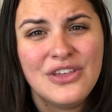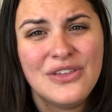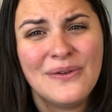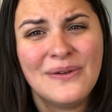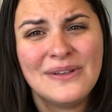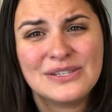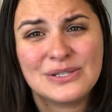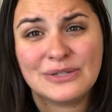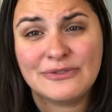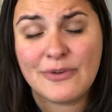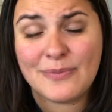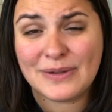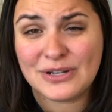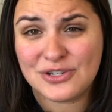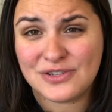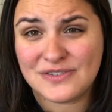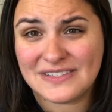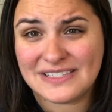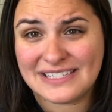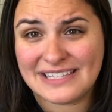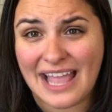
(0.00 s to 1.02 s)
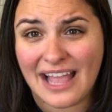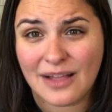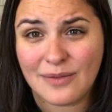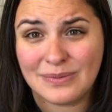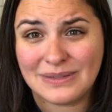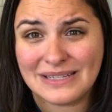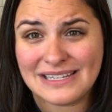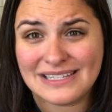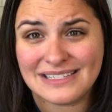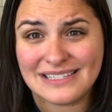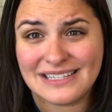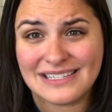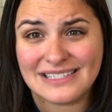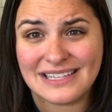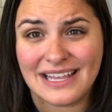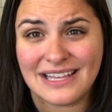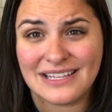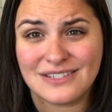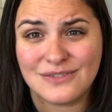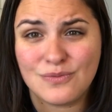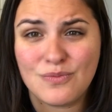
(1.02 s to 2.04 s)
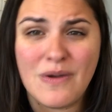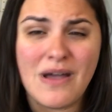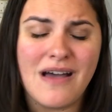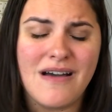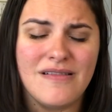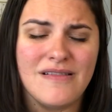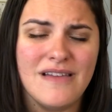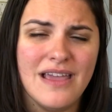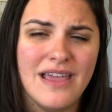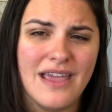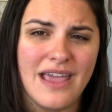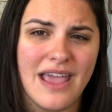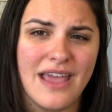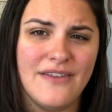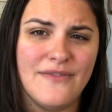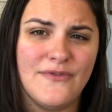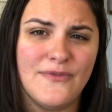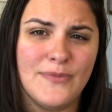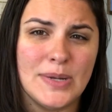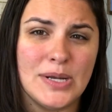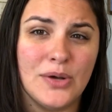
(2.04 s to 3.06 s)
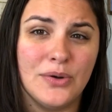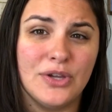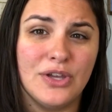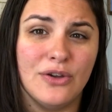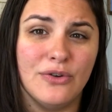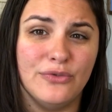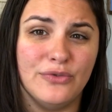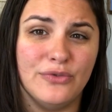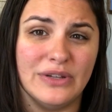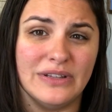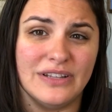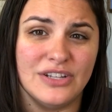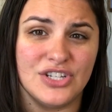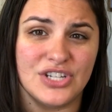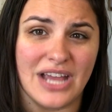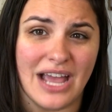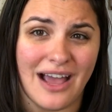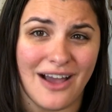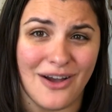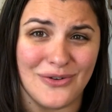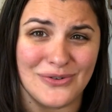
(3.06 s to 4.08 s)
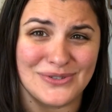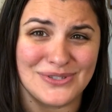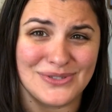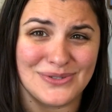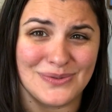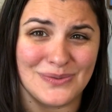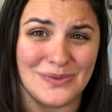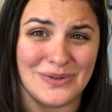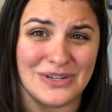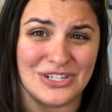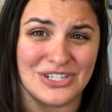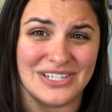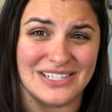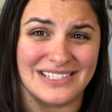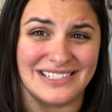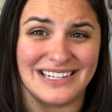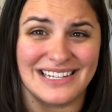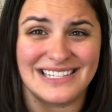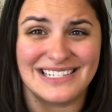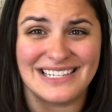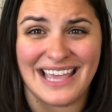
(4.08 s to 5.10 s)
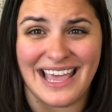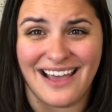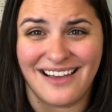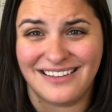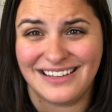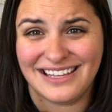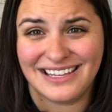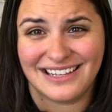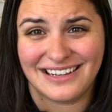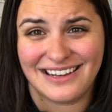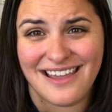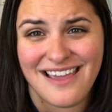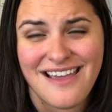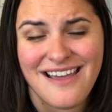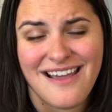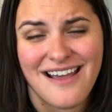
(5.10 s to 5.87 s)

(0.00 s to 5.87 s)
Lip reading: You also have a bunch of snack places as well, and Pinocchio Village House, which is an Italian